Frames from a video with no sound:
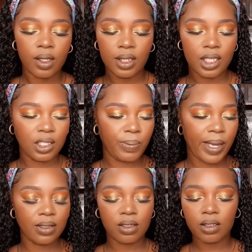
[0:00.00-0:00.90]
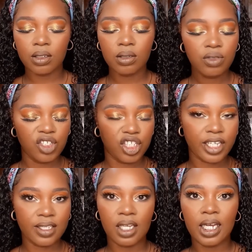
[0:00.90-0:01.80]
This pencil
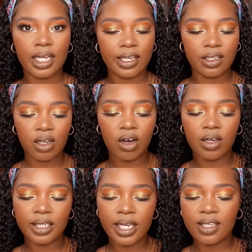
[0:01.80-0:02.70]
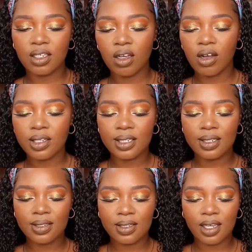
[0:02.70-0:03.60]
just glaze on. It's not
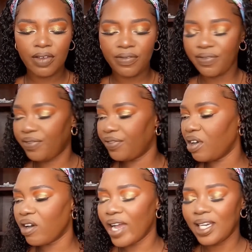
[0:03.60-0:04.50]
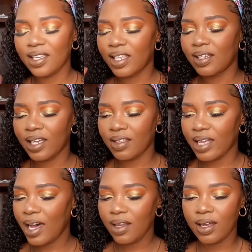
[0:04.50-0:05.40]
stiff or anything like
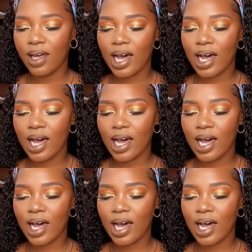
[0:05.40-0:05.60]
that.